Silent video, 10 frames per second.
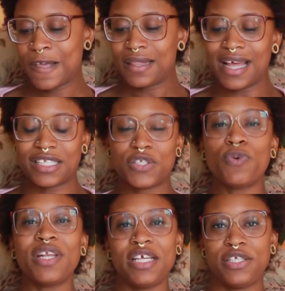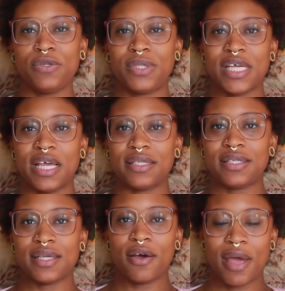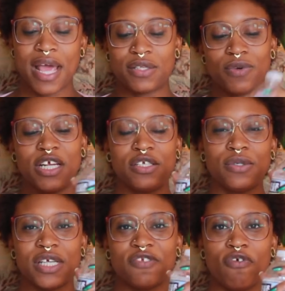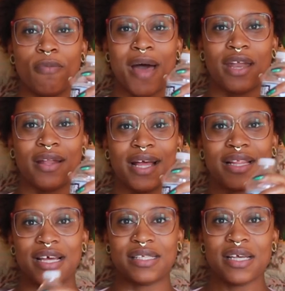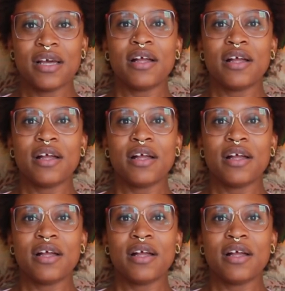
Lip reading: that's 22 cents, okay? 22 cents for a bottle like this.